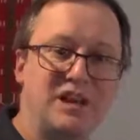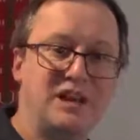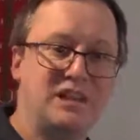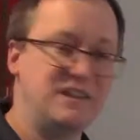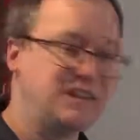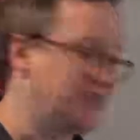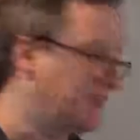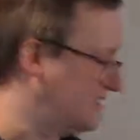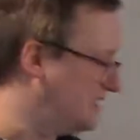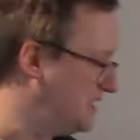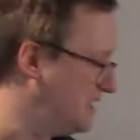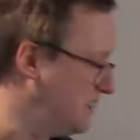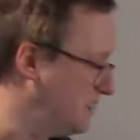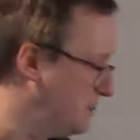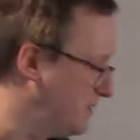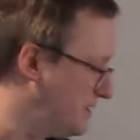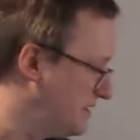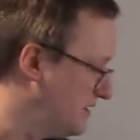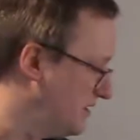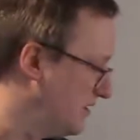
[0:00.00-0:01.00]
that
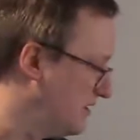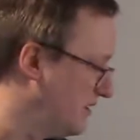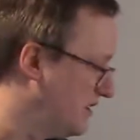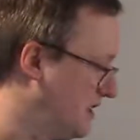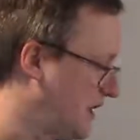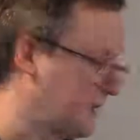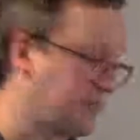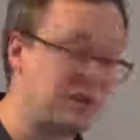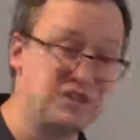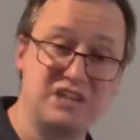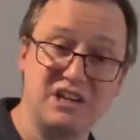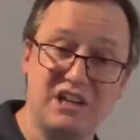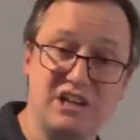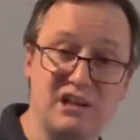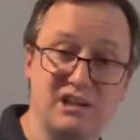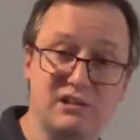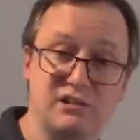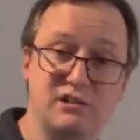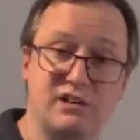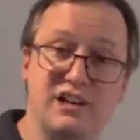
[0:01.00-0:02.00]
exhibit that
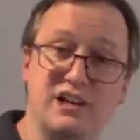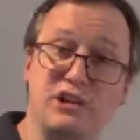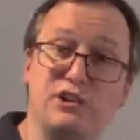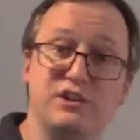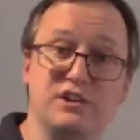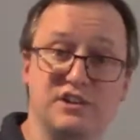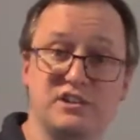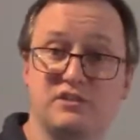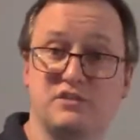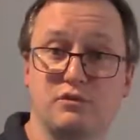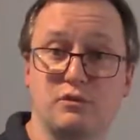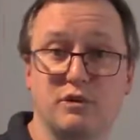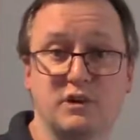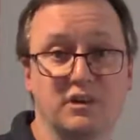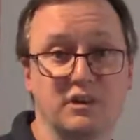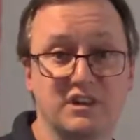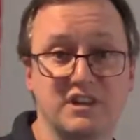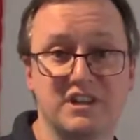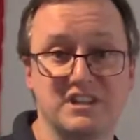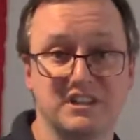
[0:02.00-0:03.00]
particular illness, or
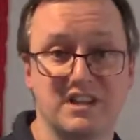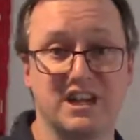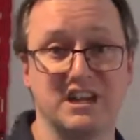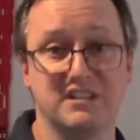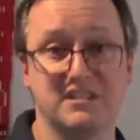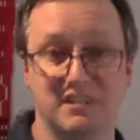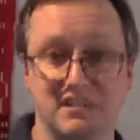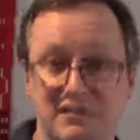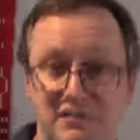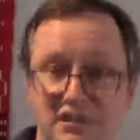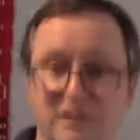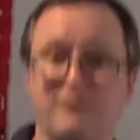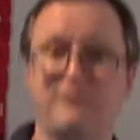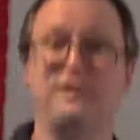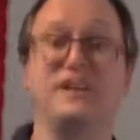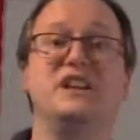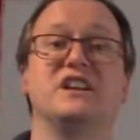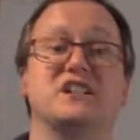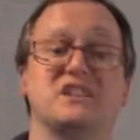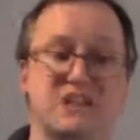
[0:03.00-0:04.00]
in this case, the
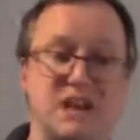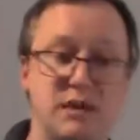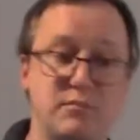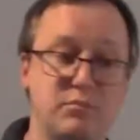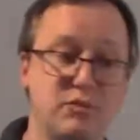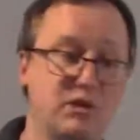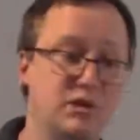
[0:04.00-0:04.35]
phenotype.